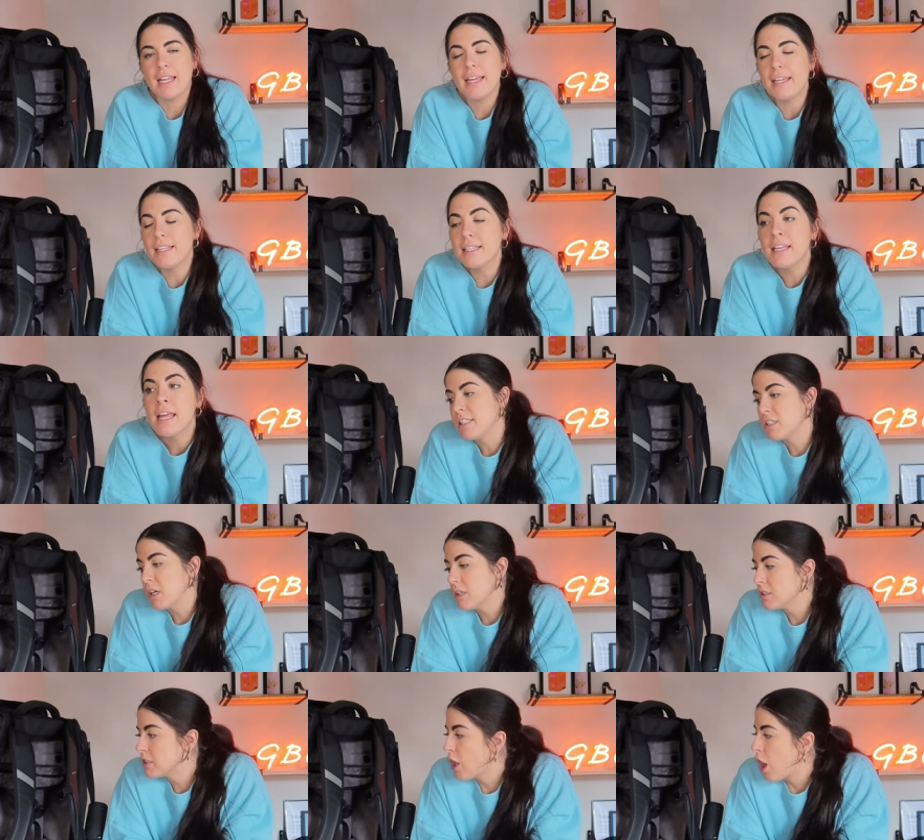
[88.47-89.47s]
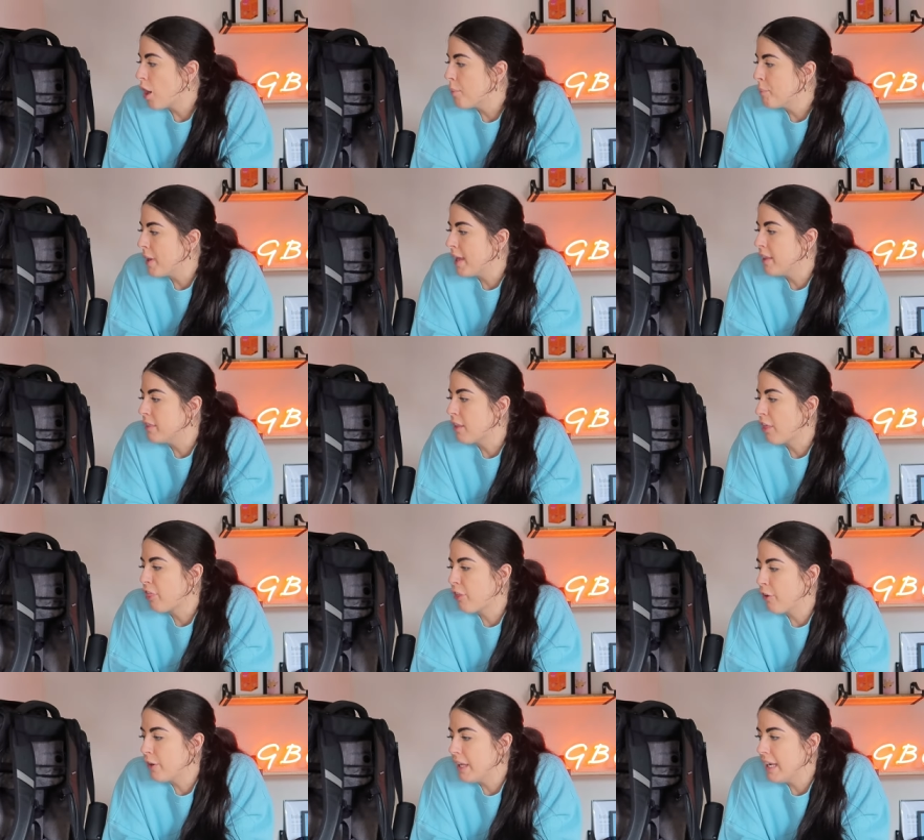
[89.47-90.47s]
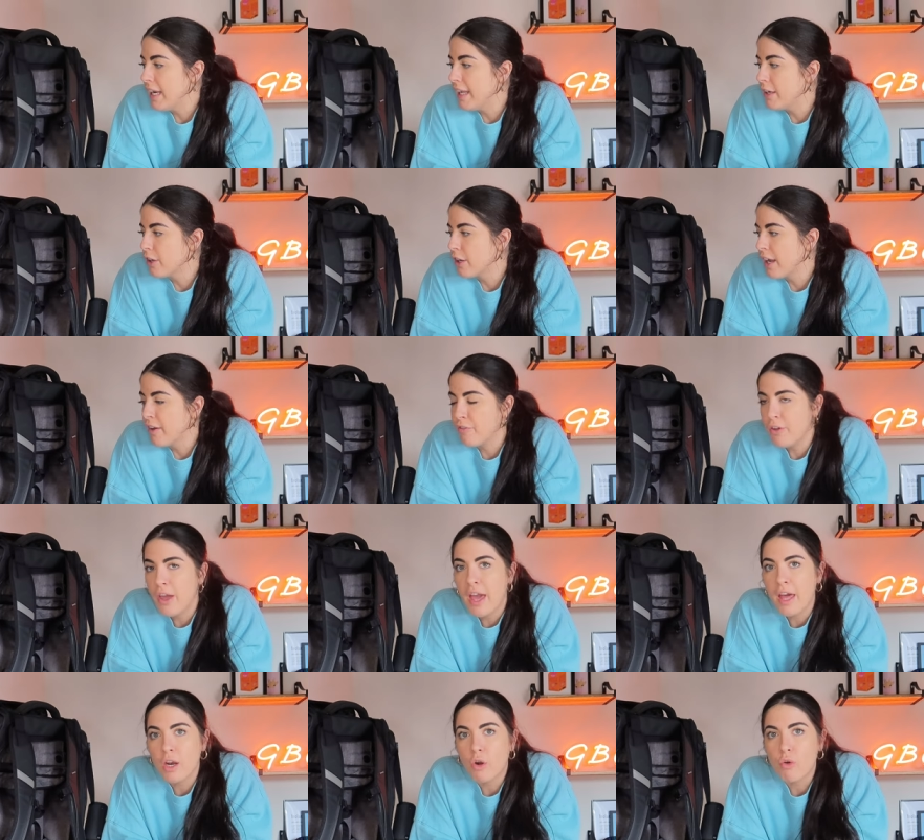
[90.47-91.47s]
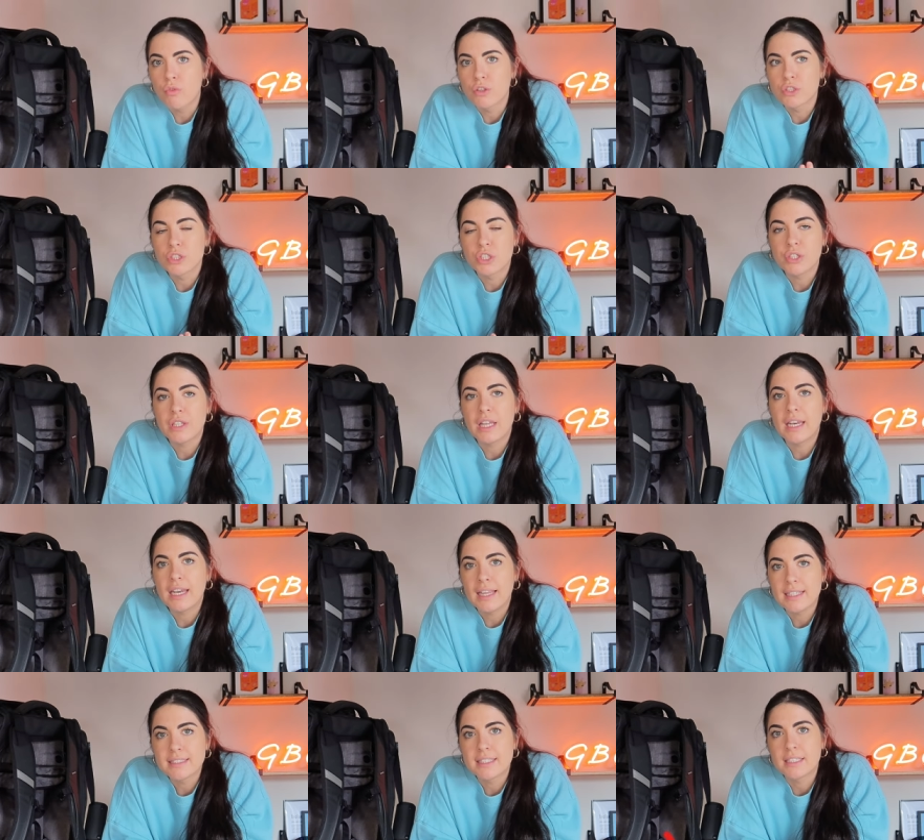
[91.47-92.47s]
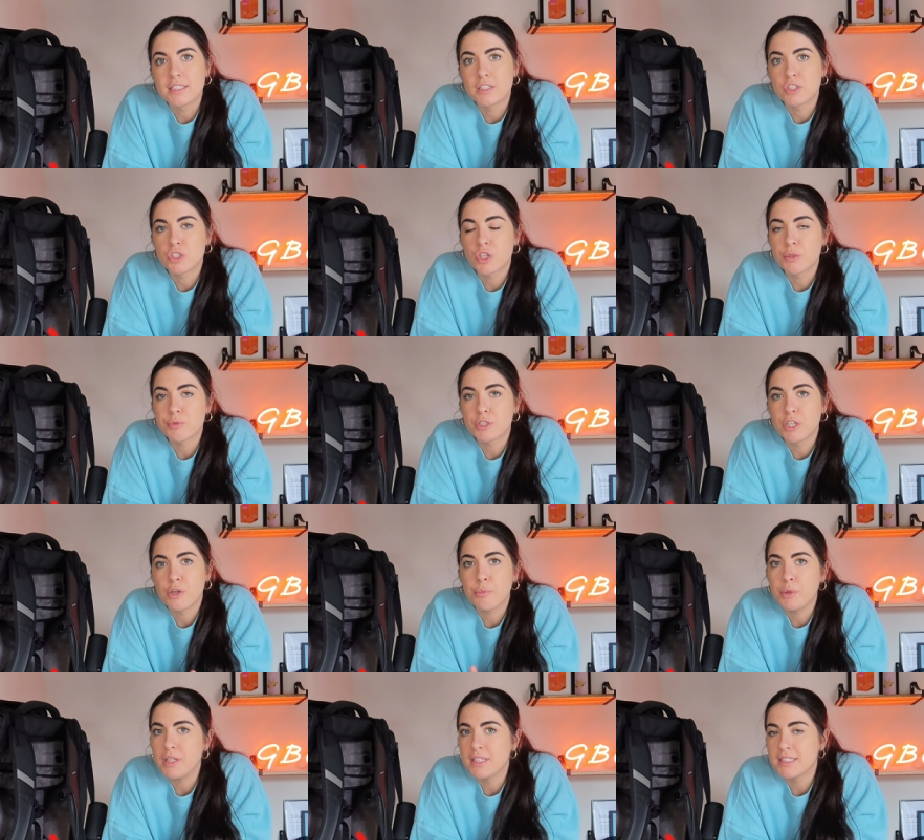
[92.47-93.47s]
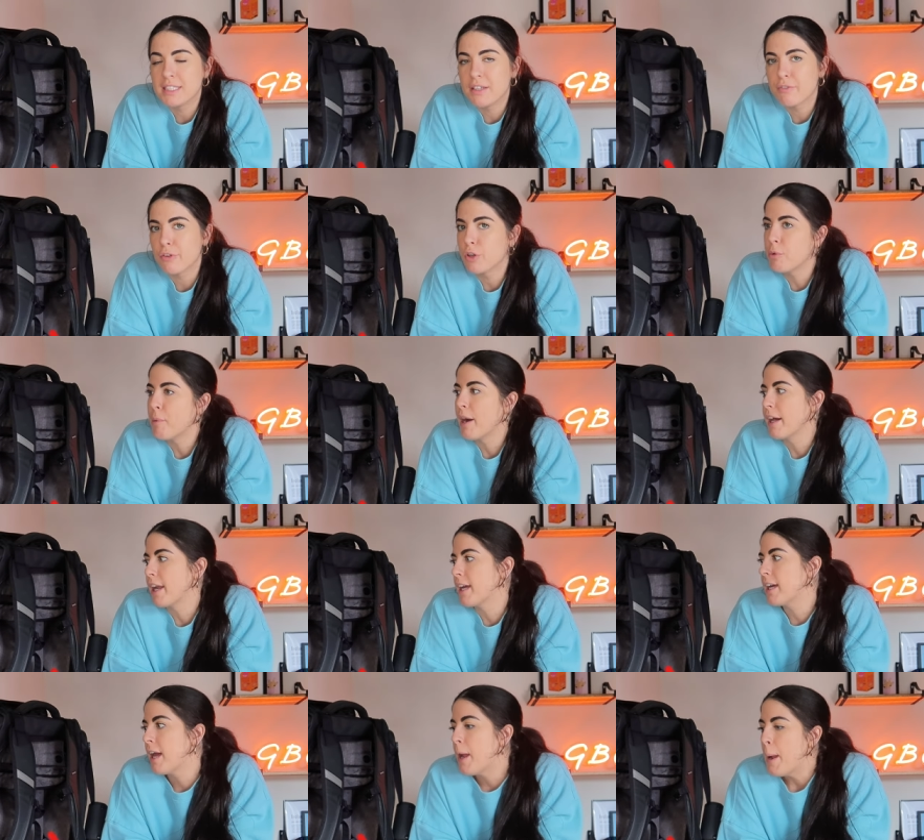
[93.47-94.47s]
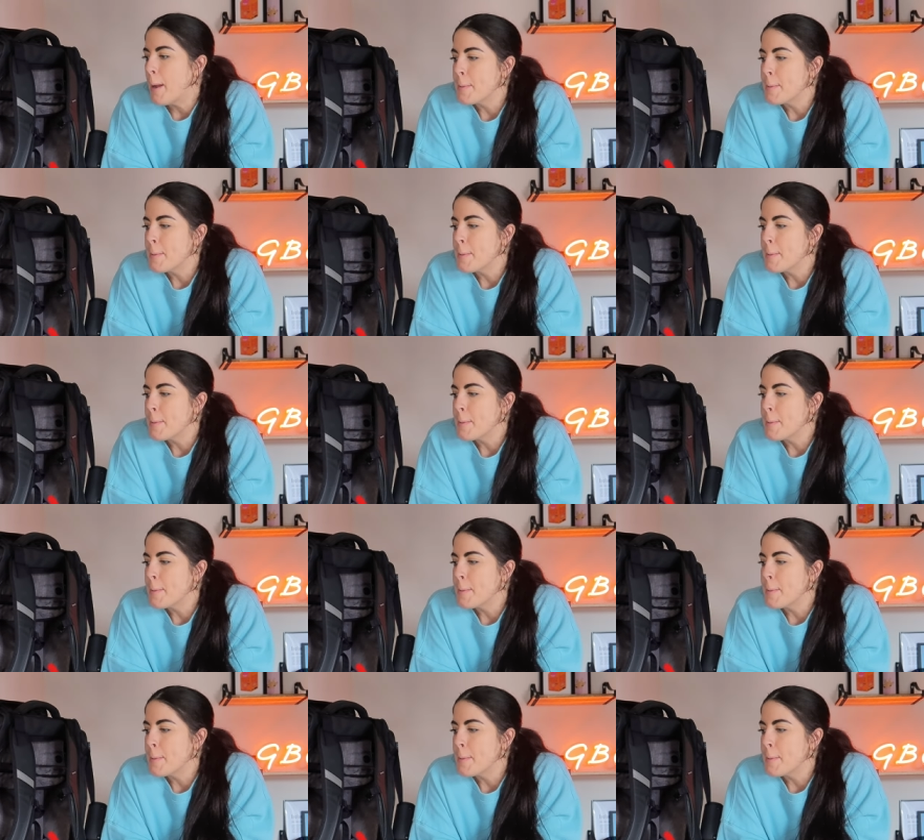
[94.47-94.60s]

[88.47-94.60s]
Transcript: of clean it does come in the 30 liter if you head over to the links in the description it'll be the same for Gomatic